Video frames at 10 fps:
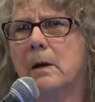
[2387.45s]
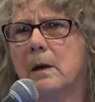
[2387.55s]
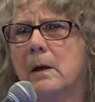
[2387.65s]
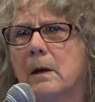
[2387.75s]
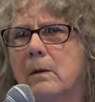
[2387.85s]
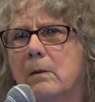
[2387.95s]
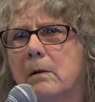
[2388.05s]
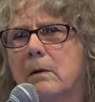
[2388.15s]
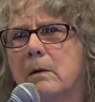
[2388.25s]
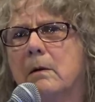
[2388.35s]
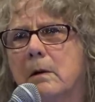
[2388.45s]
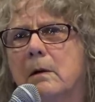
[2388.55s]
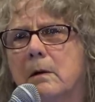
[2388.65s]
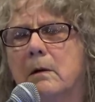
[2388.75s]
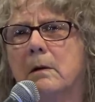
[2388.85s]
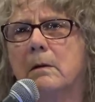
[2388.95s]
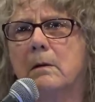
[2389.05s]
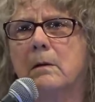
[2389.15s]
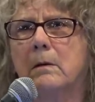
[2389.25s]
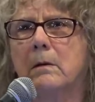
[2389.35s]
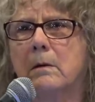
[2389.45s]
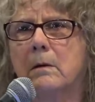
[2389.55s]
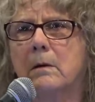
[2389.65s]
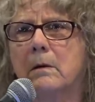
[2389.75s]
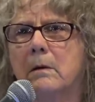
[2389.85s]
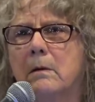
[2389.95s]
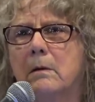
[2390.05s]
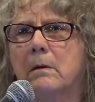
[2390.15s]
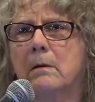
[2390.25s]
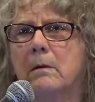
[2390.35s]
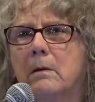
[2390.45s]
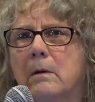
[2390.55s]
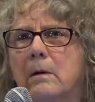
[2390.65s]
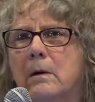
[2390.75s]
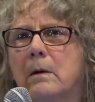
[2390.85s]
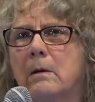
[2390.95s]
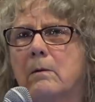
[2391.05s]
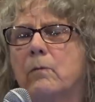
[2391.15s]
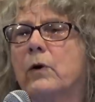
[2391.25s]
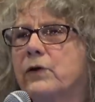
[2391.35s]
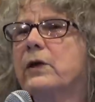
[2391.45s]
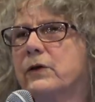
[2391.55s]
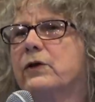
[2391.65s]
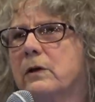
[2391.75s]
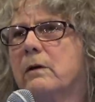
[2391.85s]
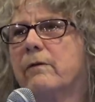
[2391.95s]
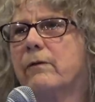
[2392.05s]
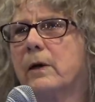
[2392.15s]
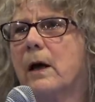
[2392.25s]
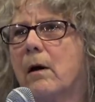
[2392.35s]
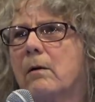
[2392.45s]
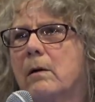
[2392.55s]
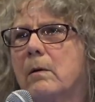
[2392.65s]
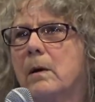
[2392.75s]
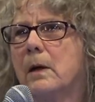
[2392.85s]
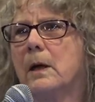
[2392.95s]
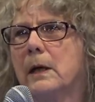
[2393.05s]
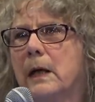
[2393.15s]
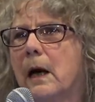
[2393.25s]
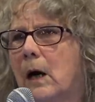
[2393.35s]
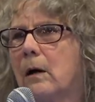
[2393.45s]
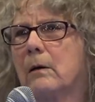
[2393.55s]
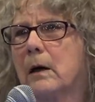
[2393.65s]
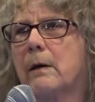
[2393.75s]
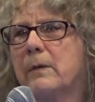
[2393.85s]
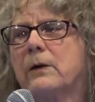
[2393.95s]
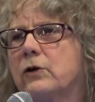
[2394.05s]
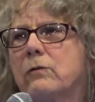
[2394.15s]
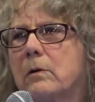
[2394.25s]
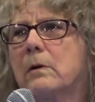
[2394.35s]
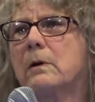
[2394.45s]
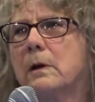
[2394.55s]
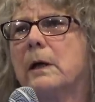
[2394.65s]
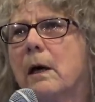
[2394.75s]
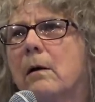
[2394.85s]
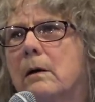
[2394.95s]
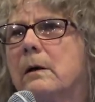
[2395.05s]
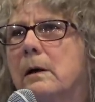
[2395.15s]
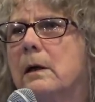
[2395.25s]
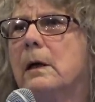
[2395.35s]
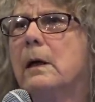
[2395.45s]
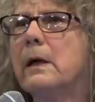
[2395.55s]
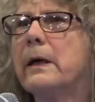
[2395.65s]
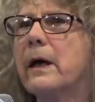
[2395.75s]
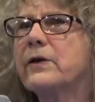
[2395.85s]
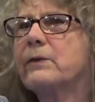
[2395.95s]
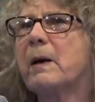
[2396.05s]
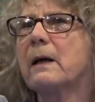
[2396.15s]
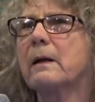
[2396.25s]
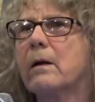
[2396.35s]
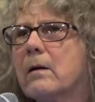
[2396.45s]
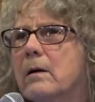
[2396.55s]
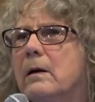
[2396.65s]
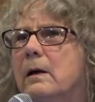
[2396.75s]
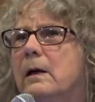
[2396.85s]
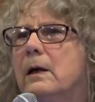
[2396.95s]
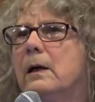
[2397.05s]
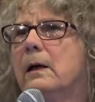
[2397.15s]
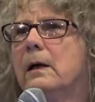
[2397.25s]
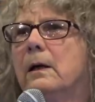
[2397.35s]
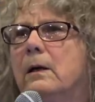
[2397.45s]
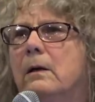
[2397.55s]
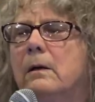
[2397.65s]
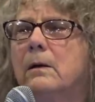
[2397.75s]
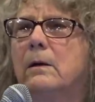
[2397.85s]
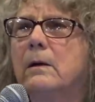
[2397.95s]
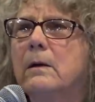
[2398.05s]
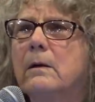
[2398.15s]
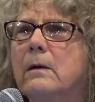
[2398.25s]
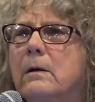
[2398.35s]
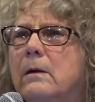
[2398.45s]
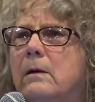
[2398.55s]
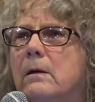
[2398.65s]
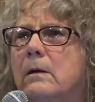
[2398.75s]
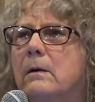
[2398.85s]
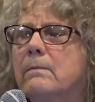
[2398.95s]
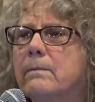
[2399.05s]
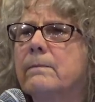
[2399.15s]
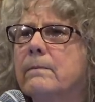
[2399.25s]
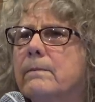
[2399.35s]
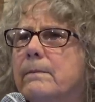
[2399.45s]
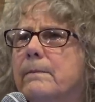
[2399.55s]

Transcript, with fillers: I thought it was maybe it was just because they're more sensitive. More sensitive. Yeah. Yeah. I'm not sure. Yeah. Yes, back there. Yeah, you mentioned poverty mm -hmm.